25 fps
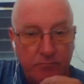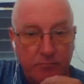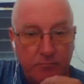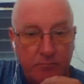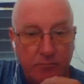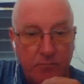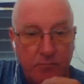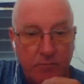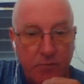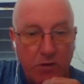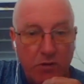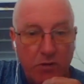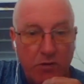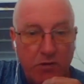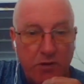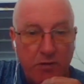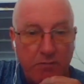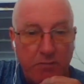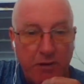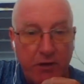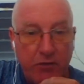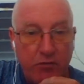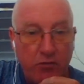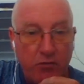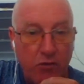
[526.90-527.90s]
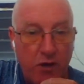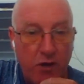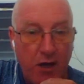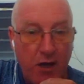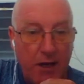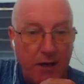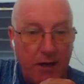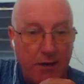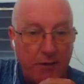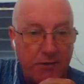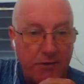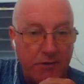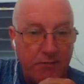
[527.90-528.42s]
using petrol
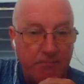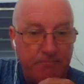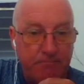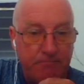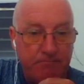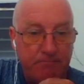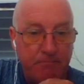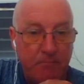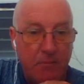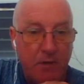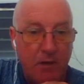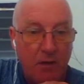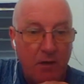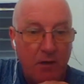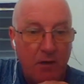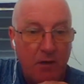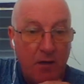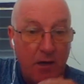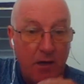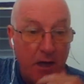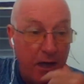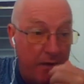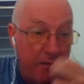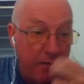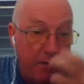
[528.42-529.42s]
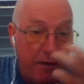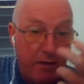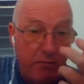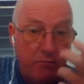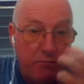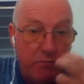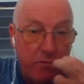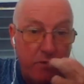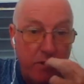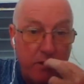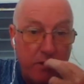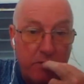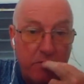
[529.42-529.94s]
cars, and
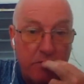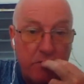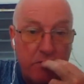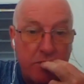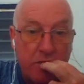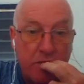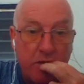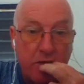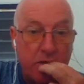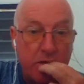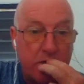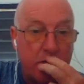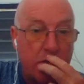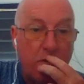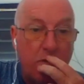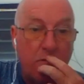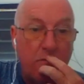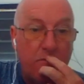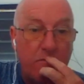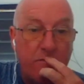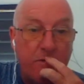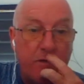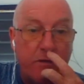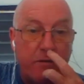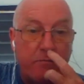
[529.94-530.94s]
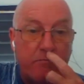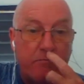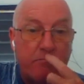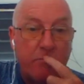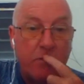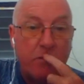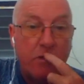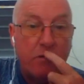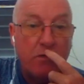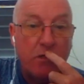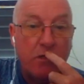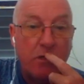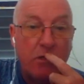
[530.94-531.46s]
that's going to solve
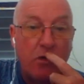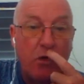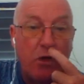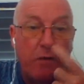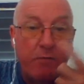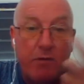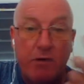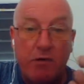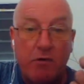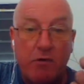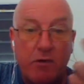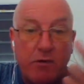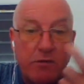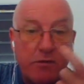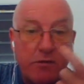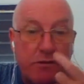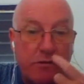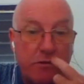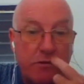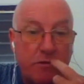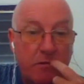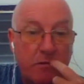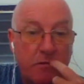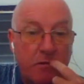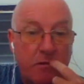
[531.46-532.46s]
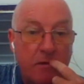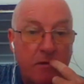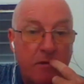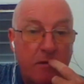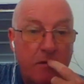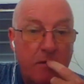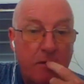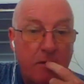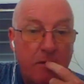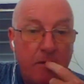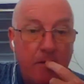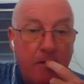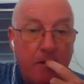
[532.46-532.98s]
the climate crisis.
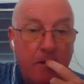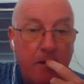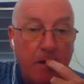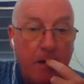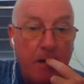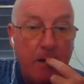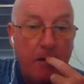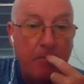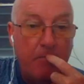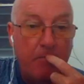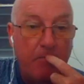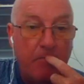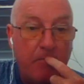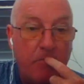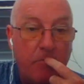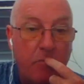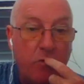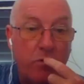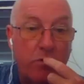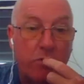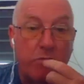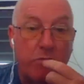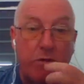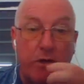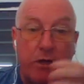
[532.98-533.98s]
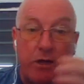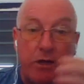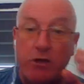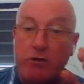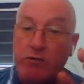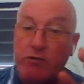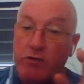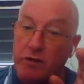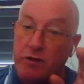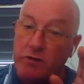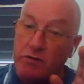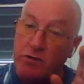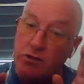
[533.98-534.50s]
We're going to
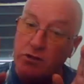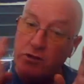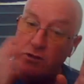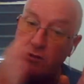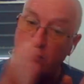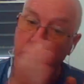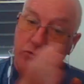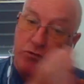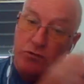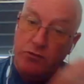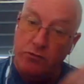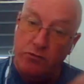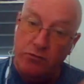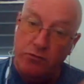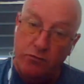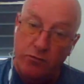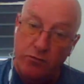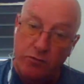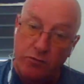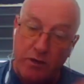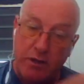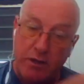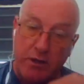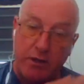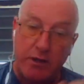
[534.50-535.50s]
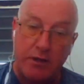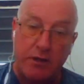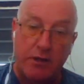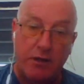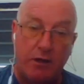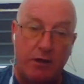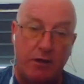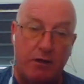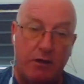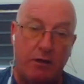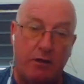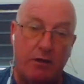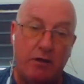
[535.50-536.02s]
transition to
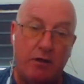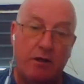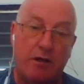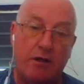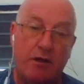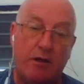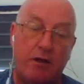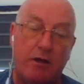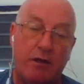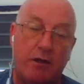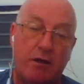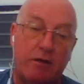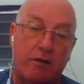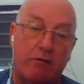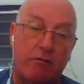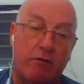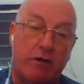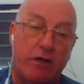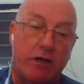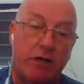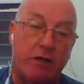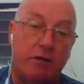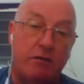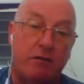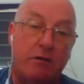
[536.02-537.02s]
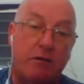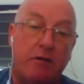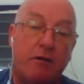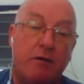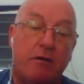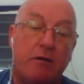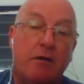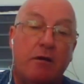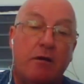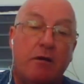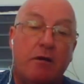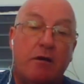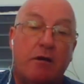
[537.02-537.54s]
a green
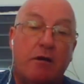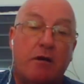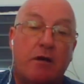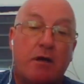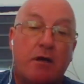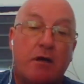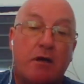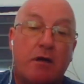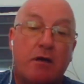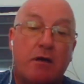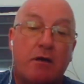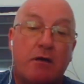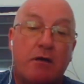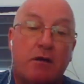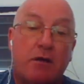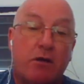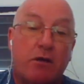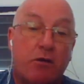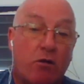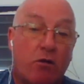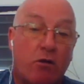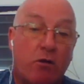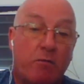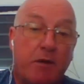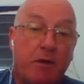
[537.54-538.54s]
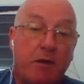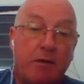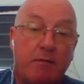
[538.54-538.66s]
economy,